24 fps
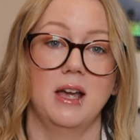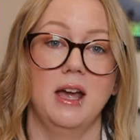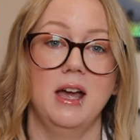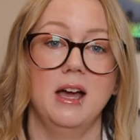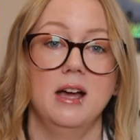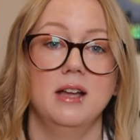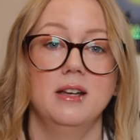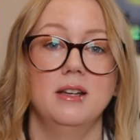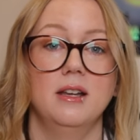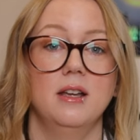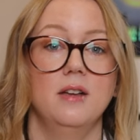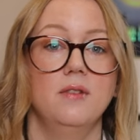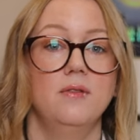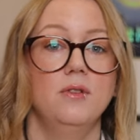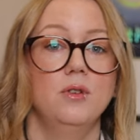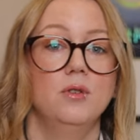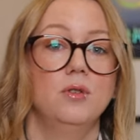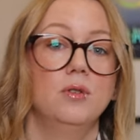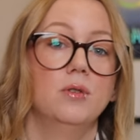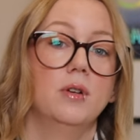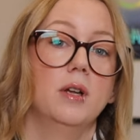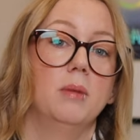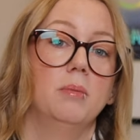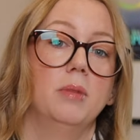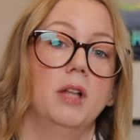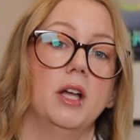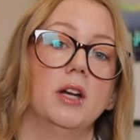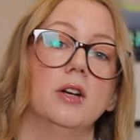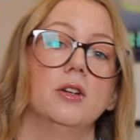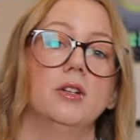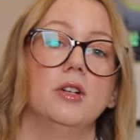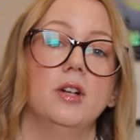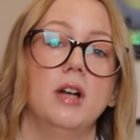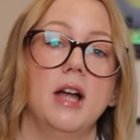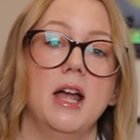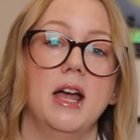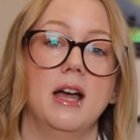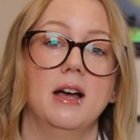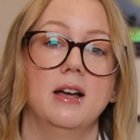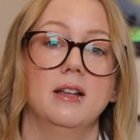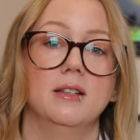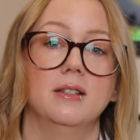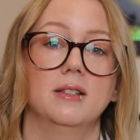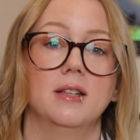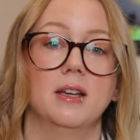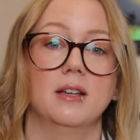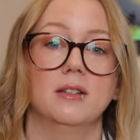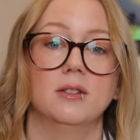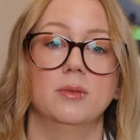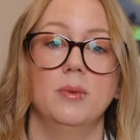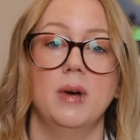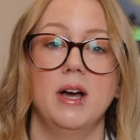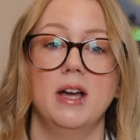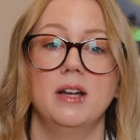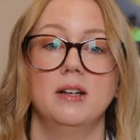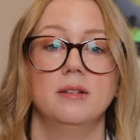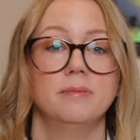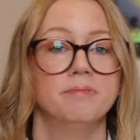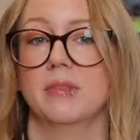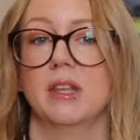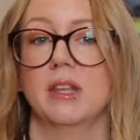And if you do get blood on your hands, guess what?